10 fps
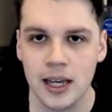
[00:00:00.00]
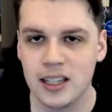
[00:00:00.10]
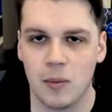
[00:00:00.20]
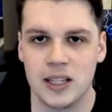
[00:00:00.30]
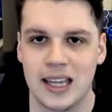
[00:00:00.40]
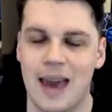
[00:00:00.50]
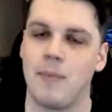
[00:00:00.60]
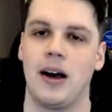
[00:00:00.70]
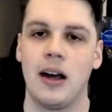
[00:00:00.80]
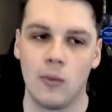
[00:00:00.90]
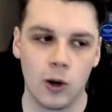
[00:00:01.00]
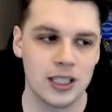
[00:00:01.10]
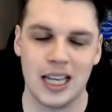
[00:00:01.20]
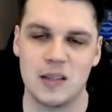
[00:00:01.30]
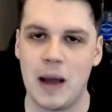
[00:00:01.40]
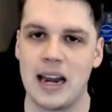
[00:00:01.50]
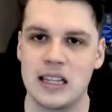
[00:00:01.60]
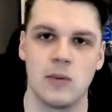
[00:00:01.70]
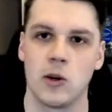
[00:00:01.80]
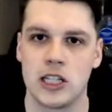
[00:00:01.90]
Same as Kepa wasn't as bad
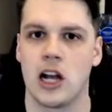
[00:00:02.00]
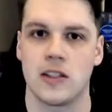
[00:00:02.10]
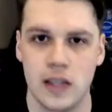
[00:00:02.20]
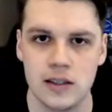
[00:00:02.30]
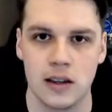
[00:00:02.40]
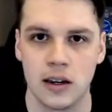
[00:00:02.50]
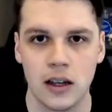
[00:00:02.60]
as he was last season.